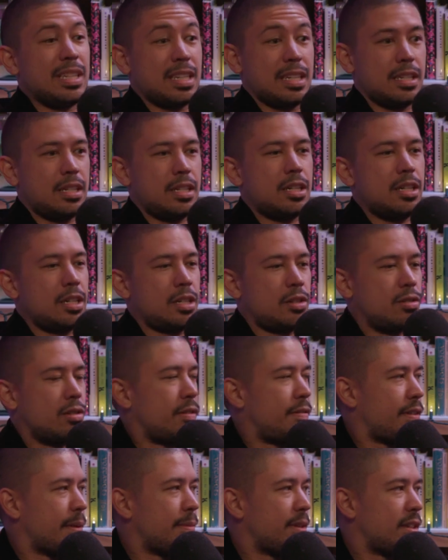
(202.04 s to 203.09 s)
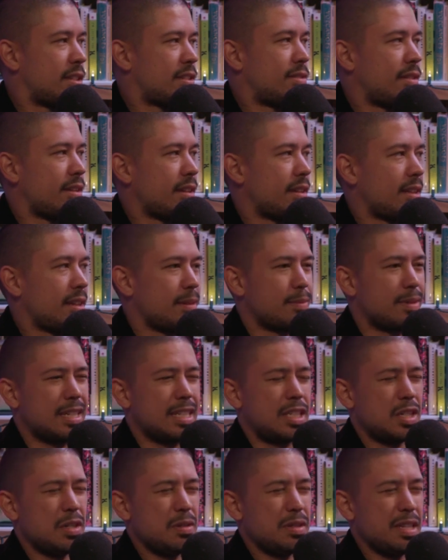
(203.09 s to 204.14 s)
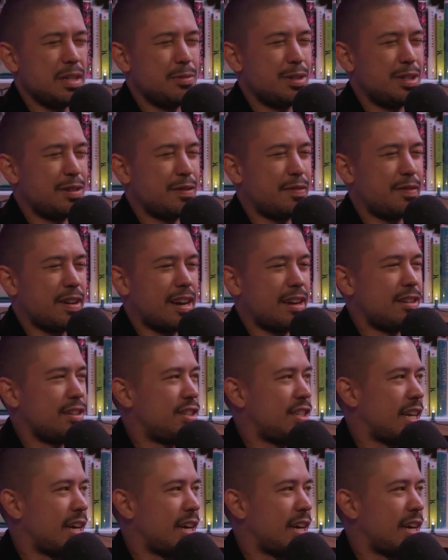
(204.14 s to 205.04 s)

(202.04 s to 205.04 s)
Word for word: I'm not like a hardcore feminist or anything, but I don't think we should fire